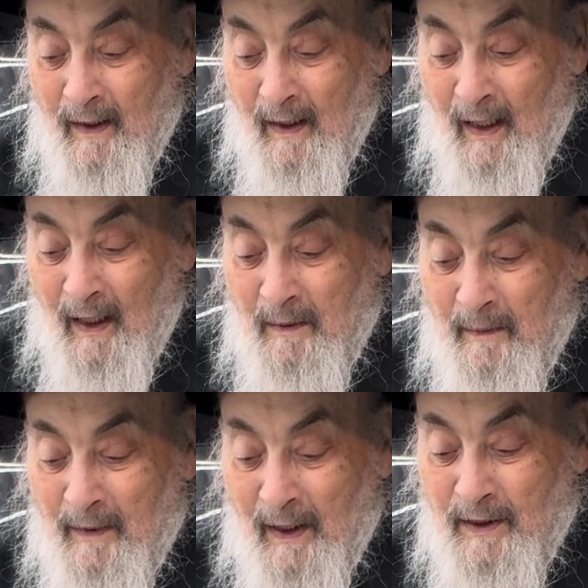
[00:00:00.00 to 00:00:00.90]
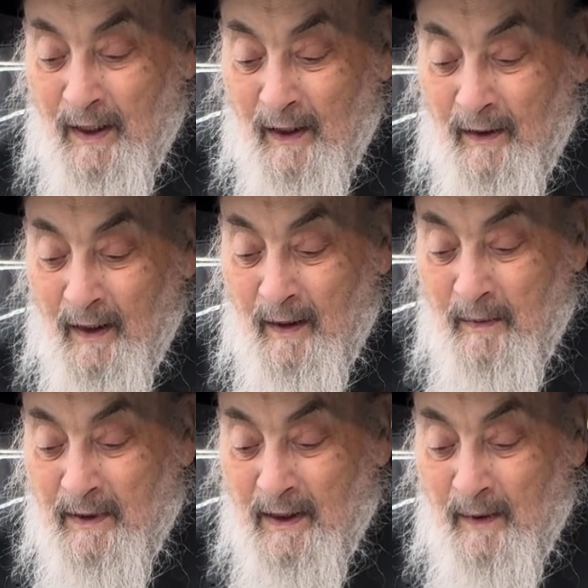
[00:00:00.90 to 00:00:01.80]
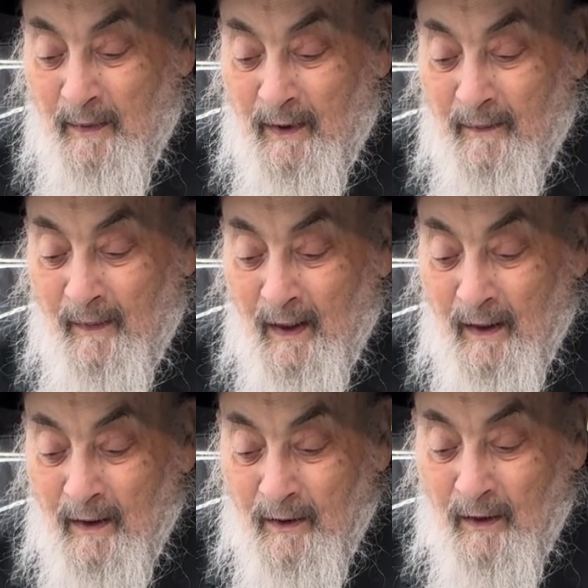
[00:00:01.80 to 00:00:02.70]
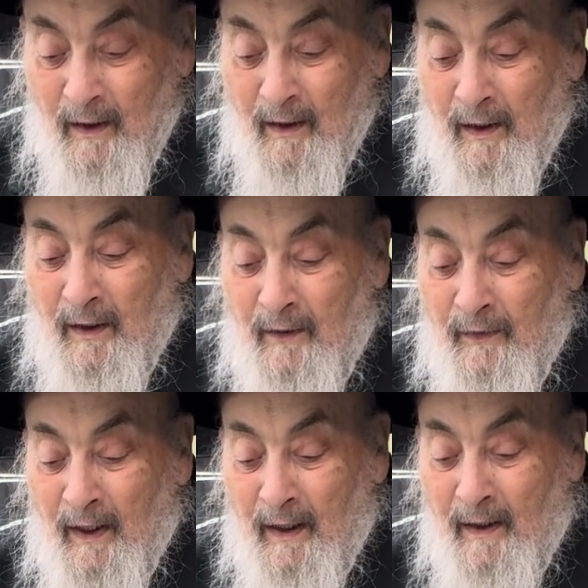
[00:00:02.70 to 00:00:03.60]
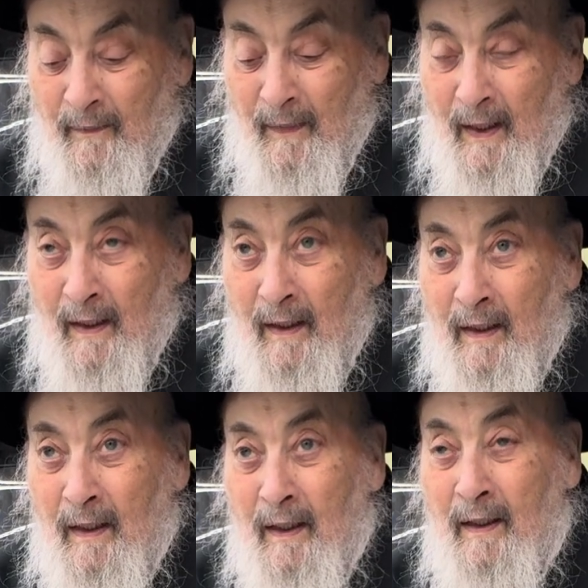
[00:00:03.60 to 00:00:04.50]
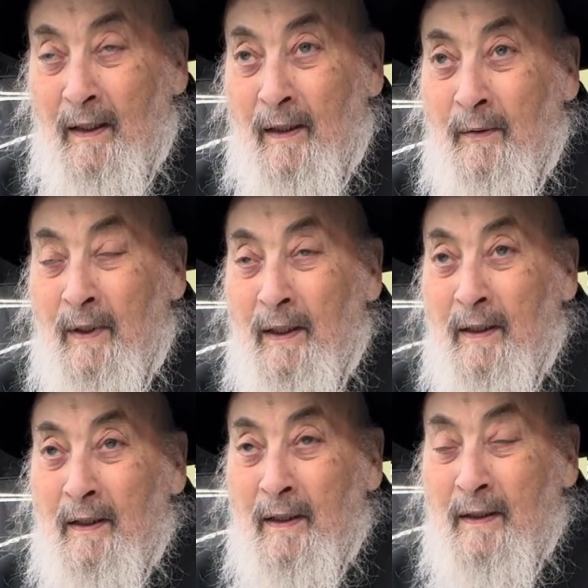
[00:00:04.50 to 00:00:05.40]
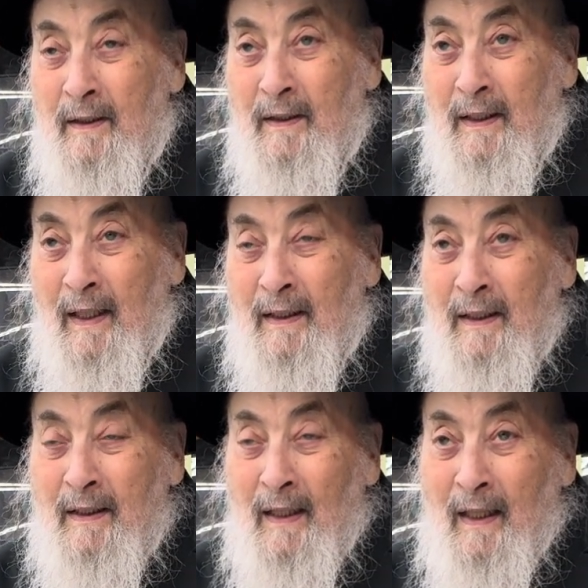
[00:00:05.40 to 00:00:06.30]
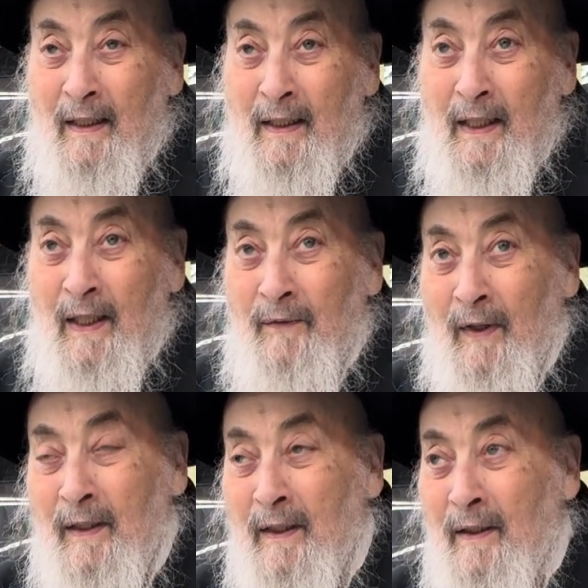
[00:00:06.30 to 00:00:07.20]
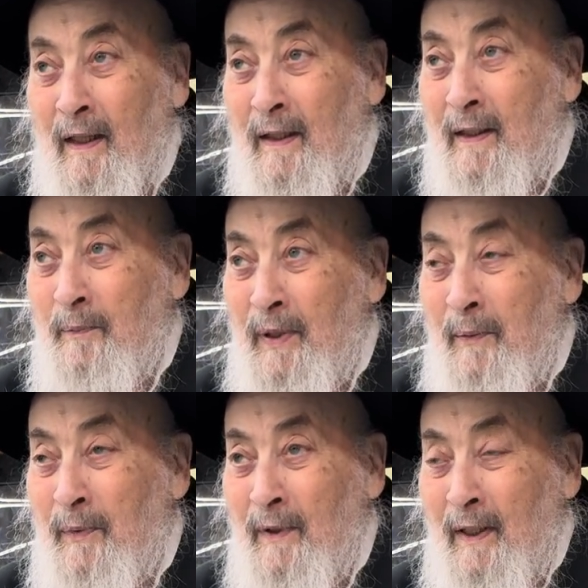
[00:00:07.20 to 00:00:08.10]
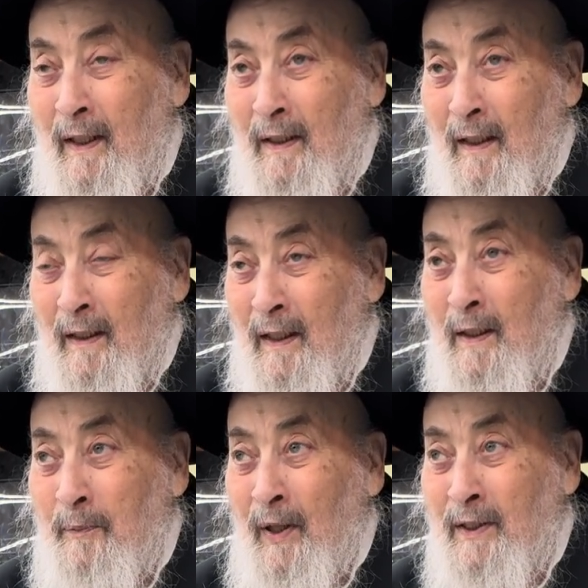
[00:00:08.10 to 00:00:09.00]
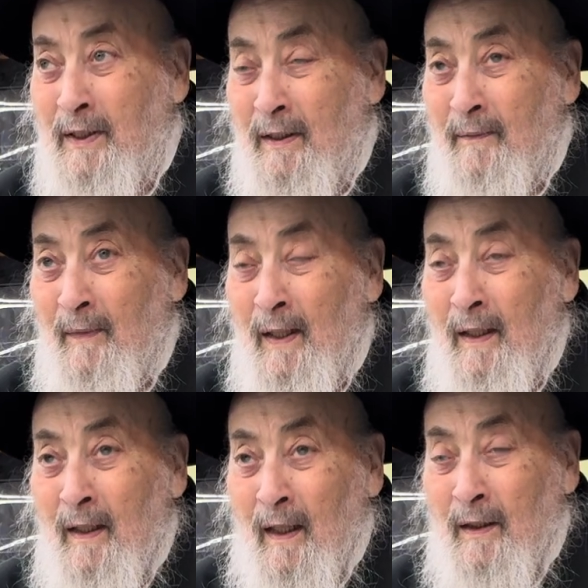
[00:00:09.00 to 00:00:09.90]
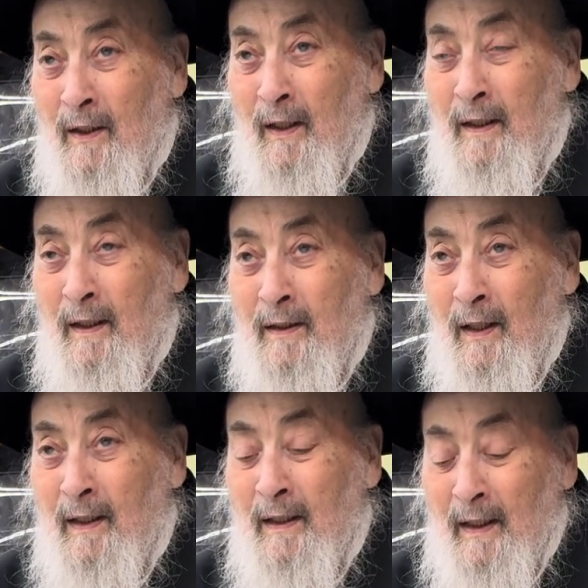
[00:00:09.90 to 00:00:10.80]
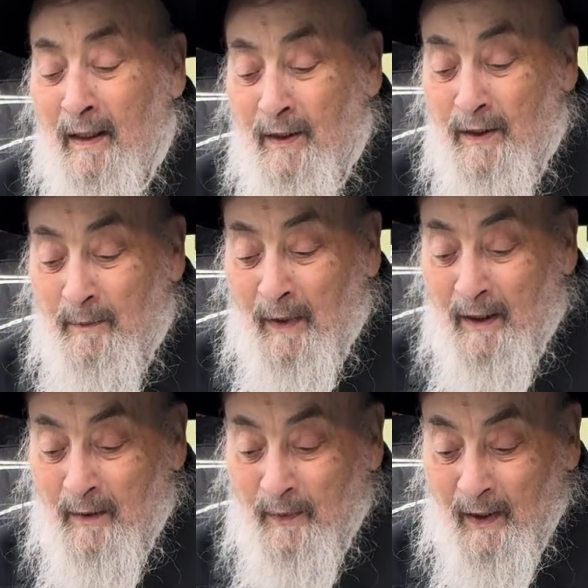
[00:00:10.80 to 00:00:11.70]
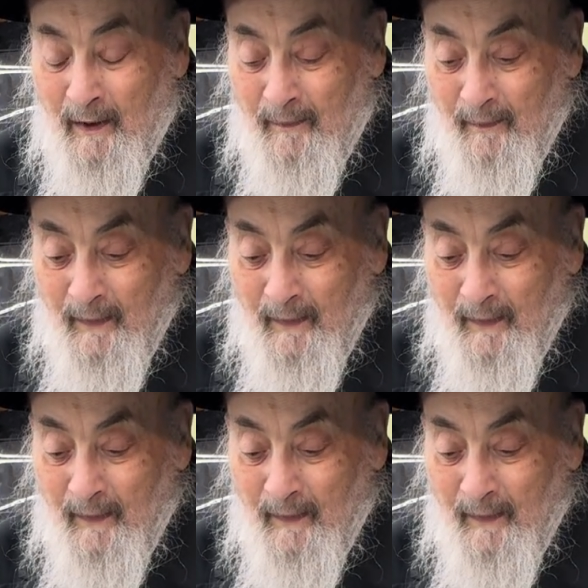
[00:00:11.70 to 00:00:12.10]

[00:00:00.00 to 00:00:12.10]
el neisha kaida betzibur roi levarech. In other words, you can say it's like a chiyuv on the people, on the person, on the oil Torah that he should make the bracha.